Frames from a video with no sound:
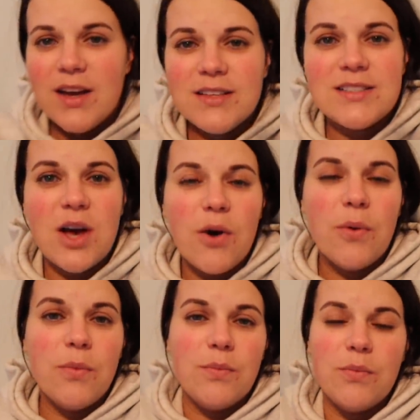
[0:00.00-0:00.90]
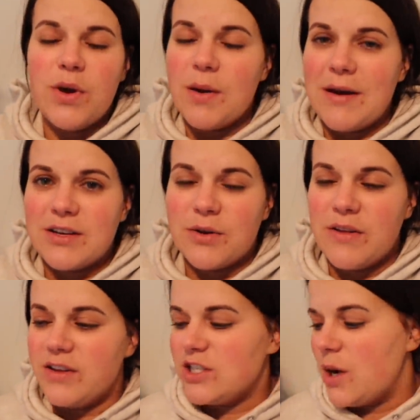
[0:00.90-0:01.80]
So, we're about to go
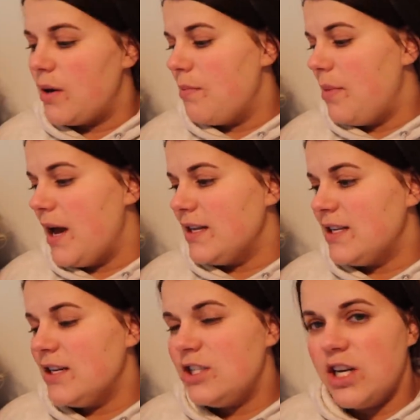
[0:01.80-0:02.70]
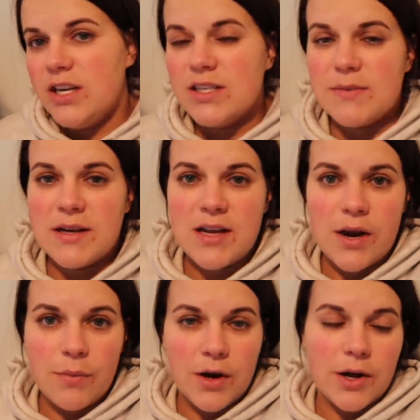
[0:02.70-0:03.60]
get in the shower, but JD is back
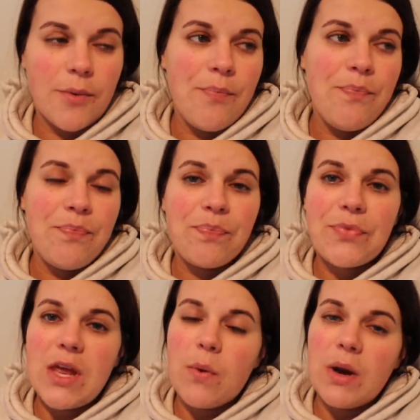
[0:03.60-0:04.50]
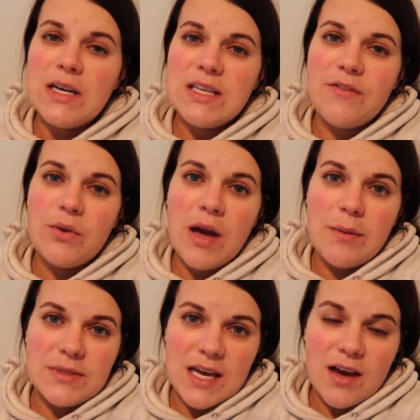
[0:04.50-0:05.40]
down at work. And I wanted to give you an
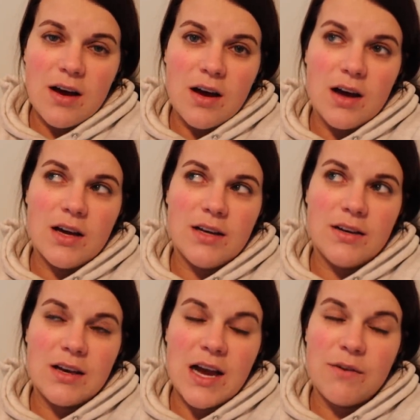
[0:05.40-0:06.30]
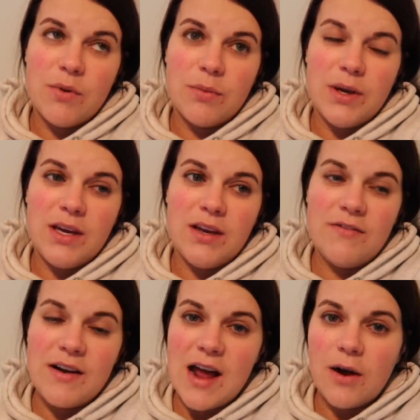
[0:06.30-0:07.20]
update on kind of what we
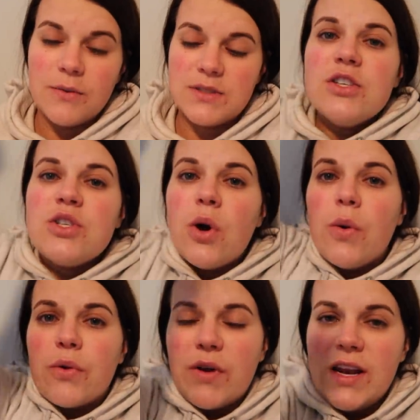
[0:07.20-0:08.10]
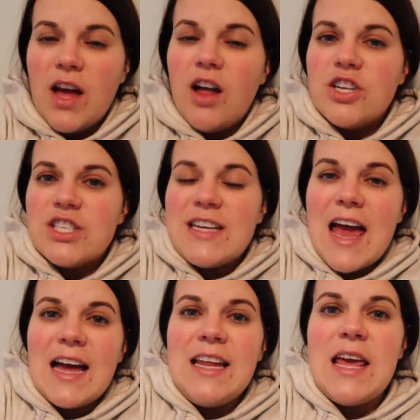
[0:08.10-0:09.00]
found out. So the radiologist
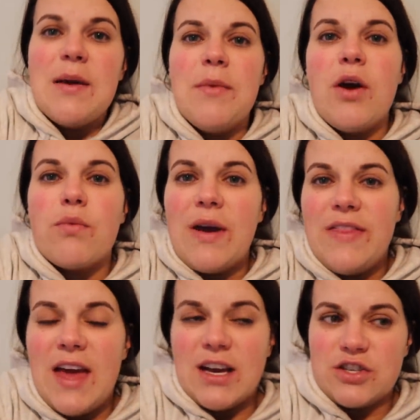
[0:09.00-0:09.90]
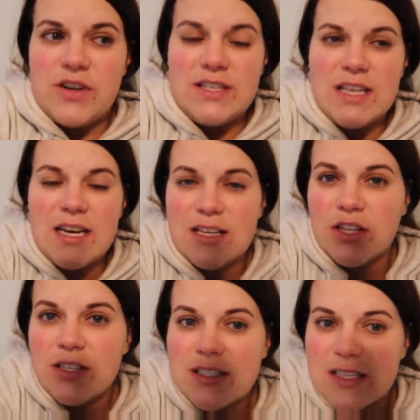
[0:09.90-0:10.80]
and him read the x-rays and it
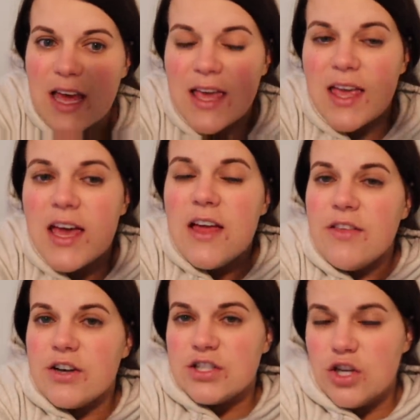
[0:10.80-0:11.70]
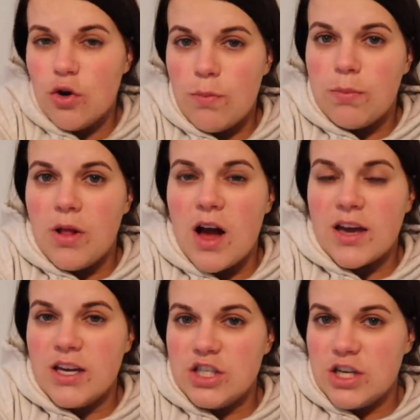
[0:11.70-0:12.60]
looks like there's no
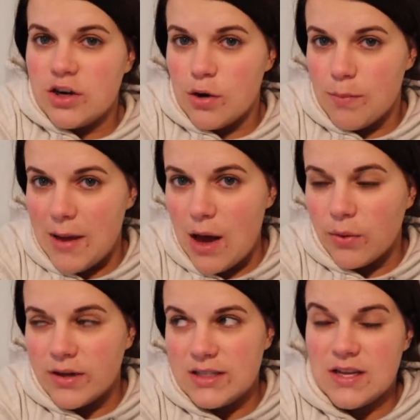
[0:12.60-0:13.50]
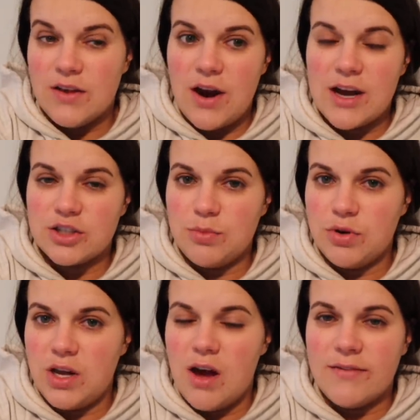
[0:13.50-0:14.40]
blockage in her bowel. He said they're actually
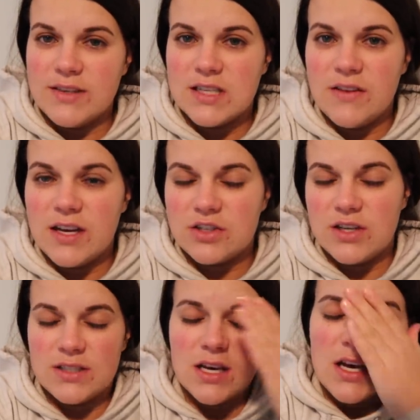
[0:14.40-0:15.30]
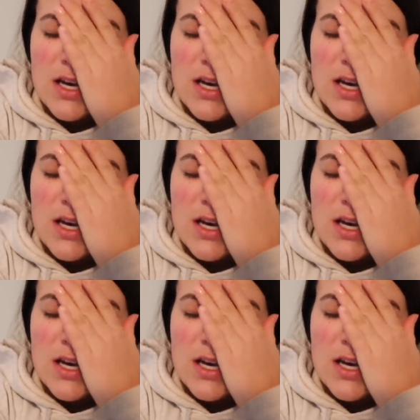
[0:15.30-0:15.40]
pretty obvious on the x-rays.